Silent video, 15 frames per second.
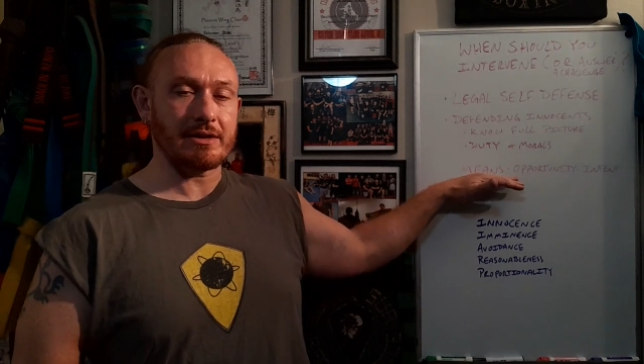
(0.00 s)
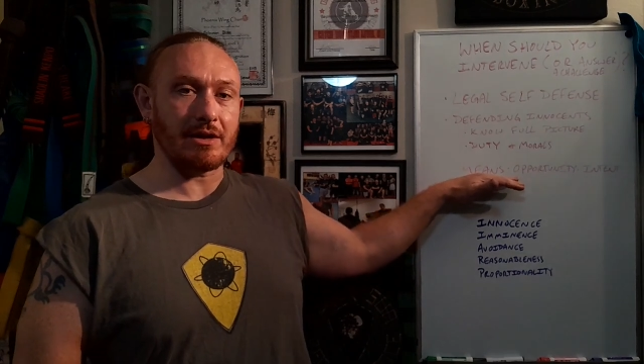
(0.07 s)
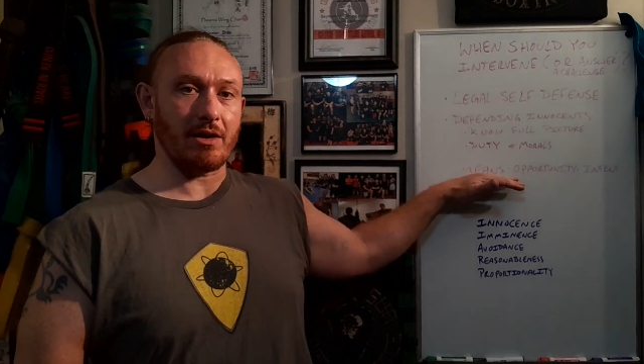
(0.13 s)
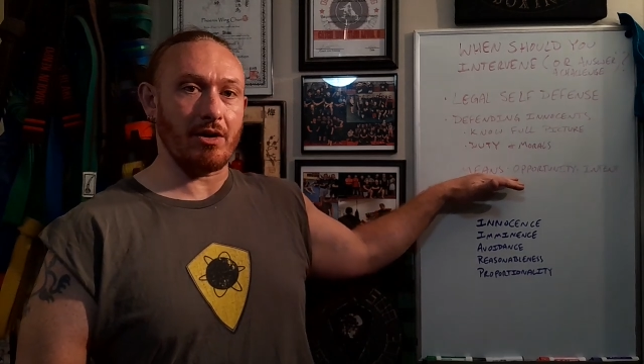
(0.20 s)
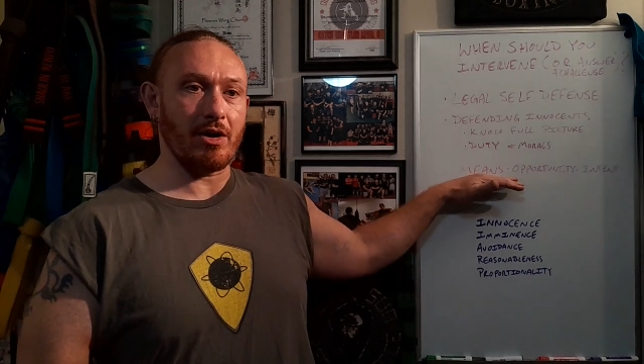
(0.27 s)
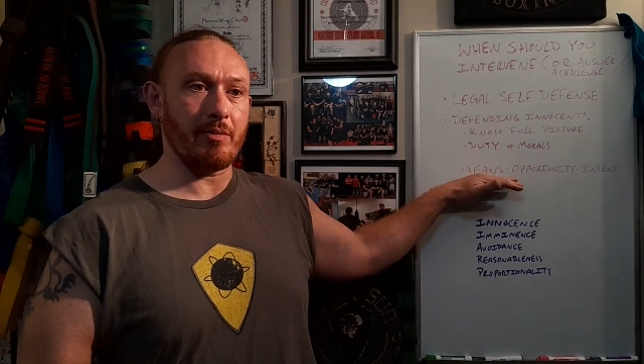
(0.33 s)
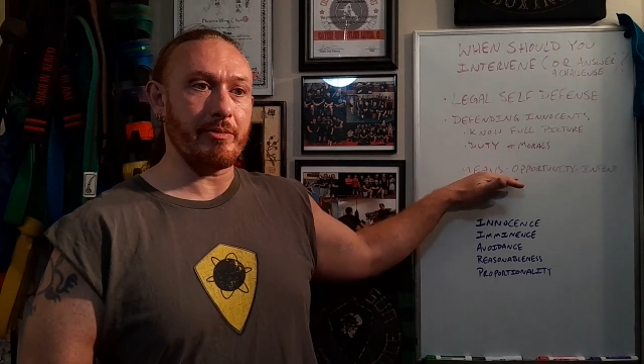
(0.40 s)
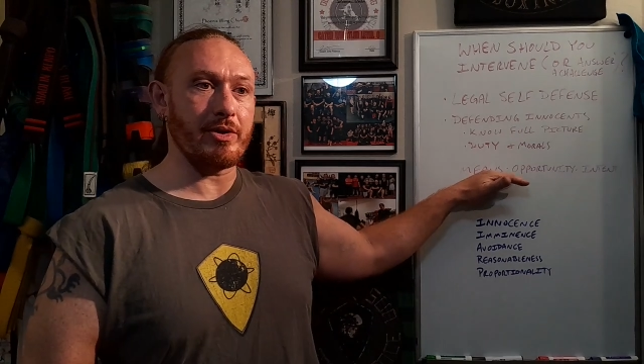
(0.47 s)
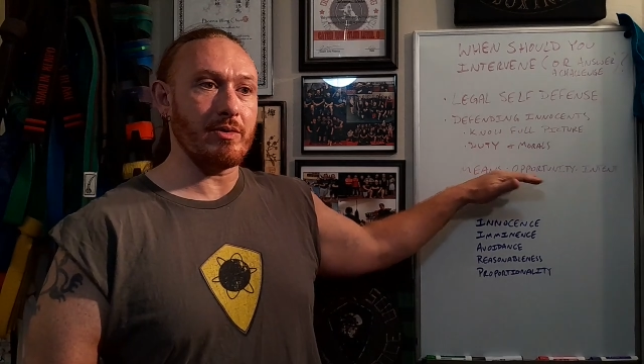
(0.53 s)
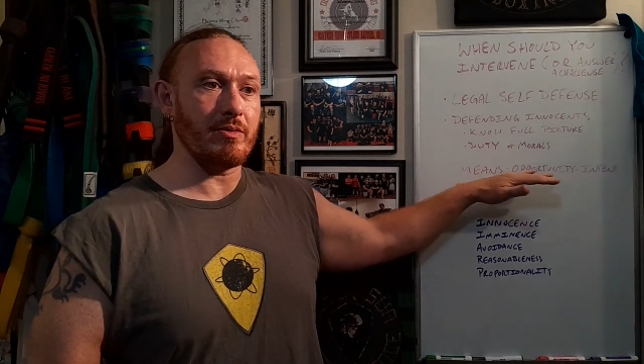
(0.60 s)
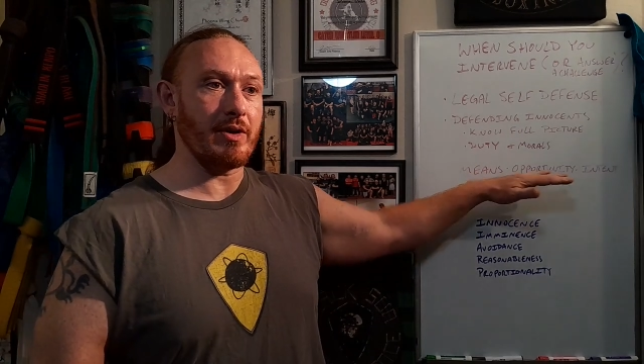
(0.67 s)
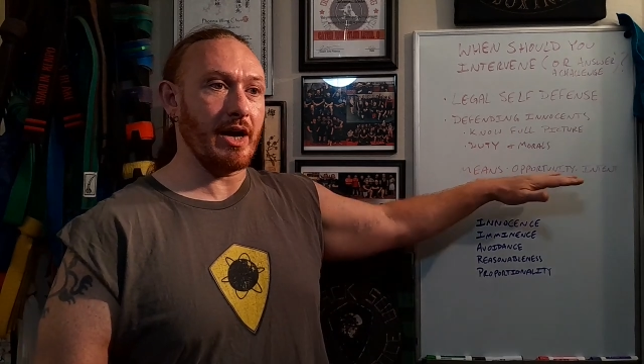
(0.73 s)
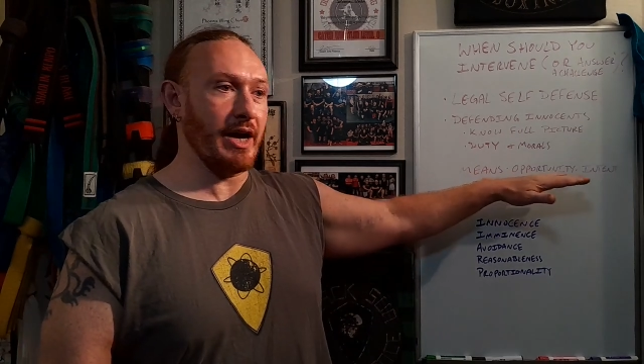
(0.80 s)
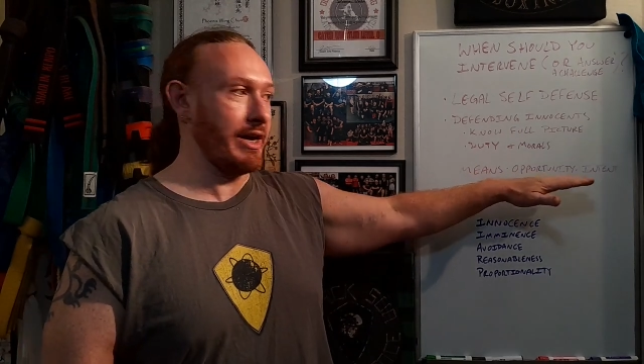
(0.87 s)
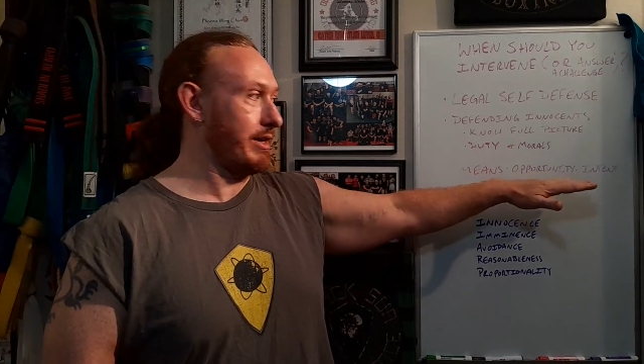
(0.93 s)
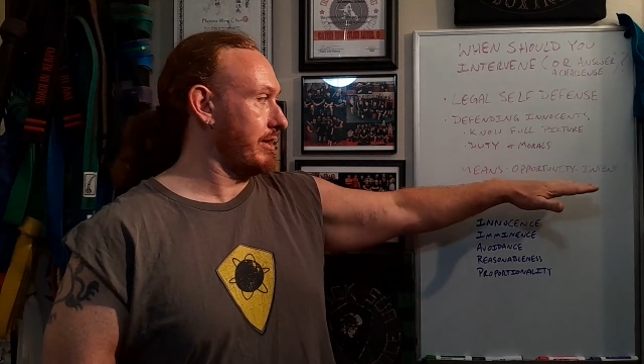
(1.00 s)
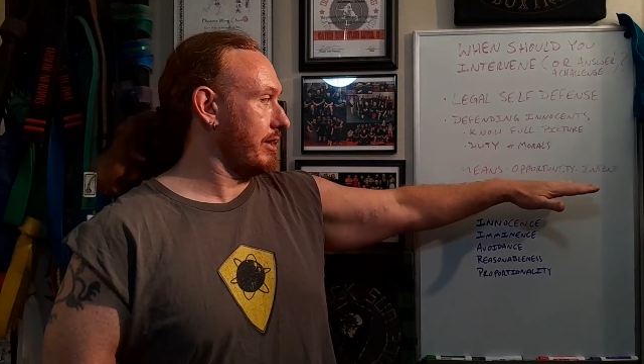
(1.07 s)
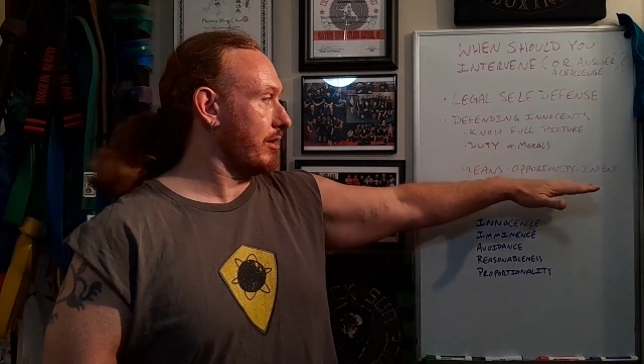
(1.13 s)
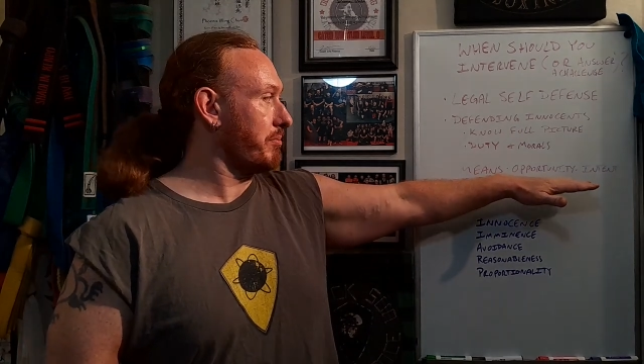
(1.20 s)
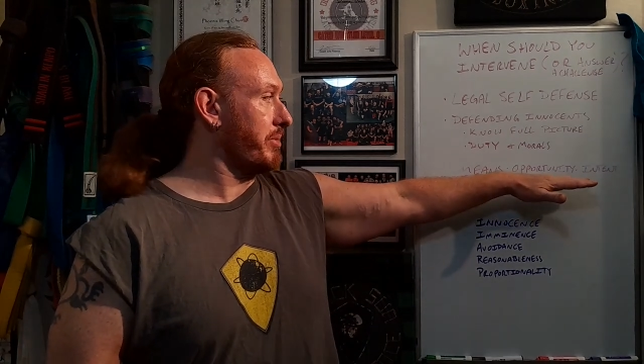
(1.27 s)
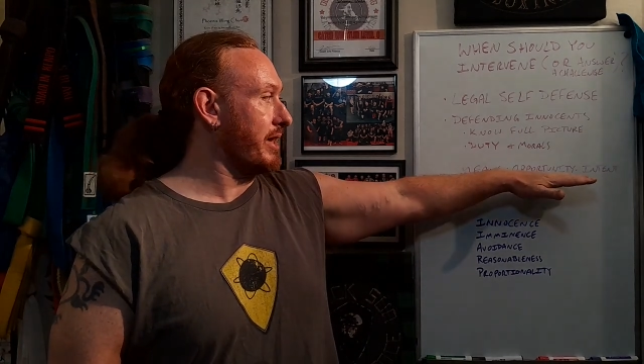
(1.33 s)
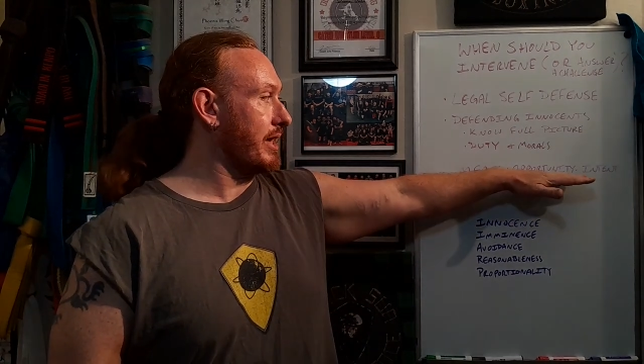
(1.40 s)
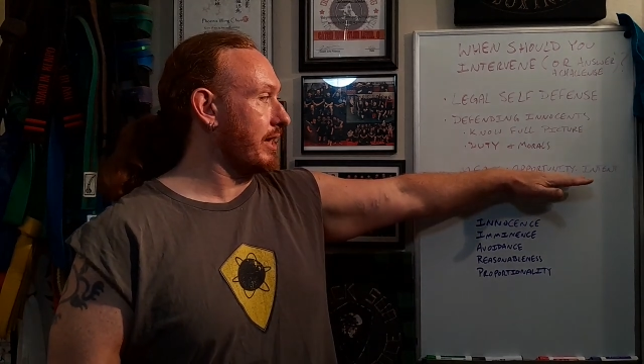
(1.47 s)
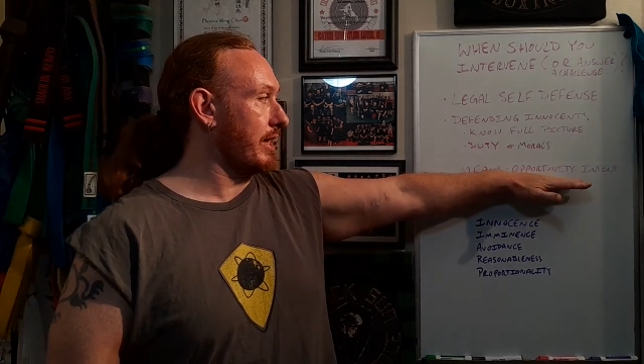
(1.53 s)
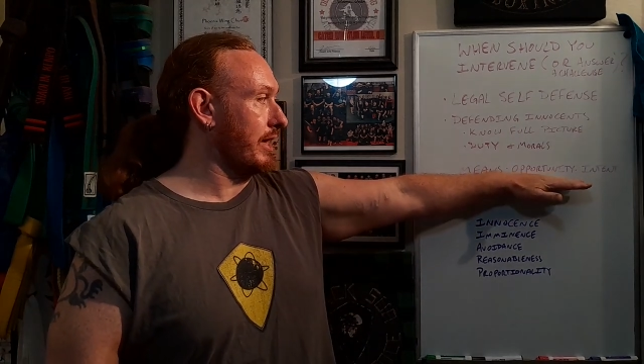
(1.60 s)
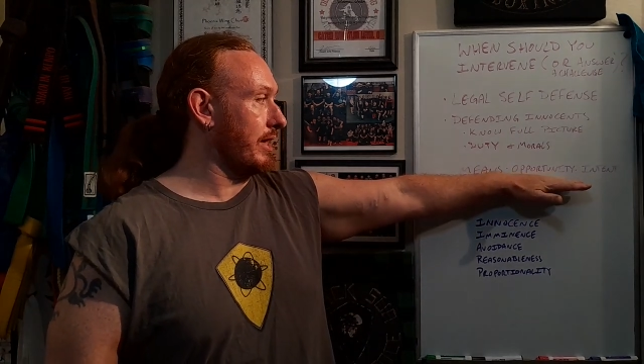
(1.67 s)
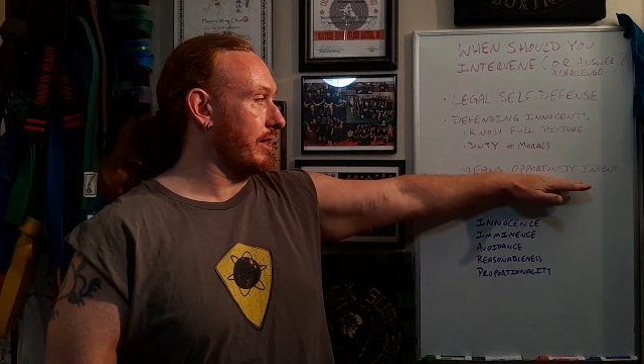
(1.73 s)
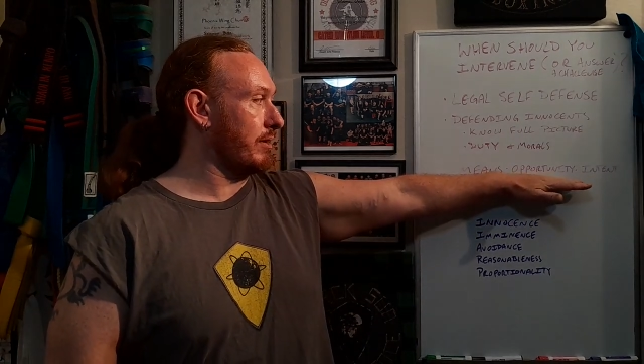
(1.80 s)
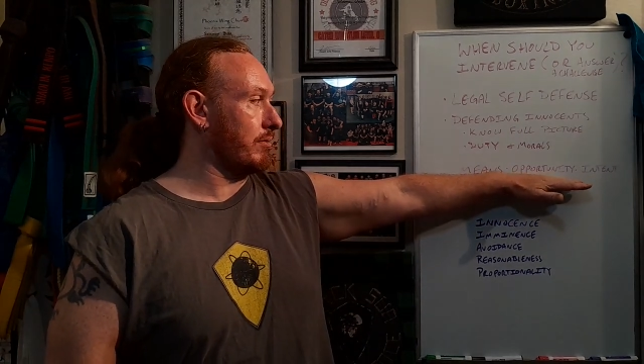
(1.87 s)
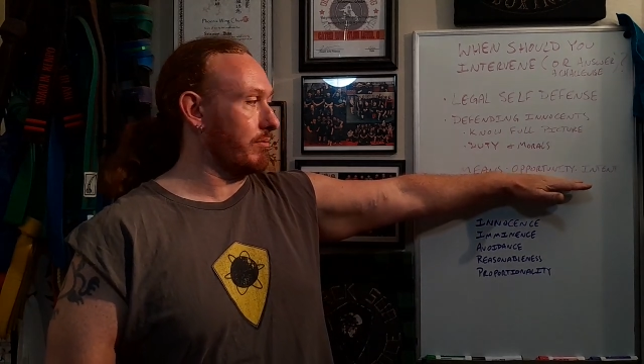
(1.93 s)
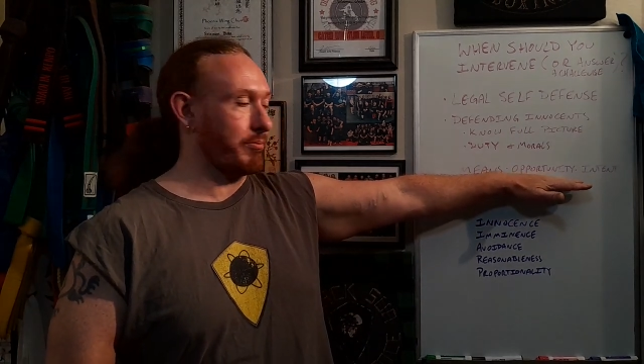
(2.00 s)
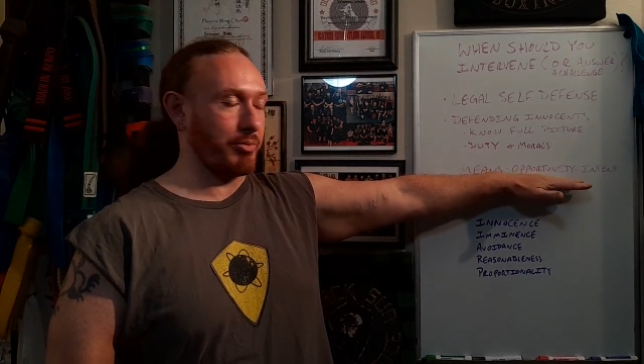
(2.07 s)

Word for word: to harm you and their being in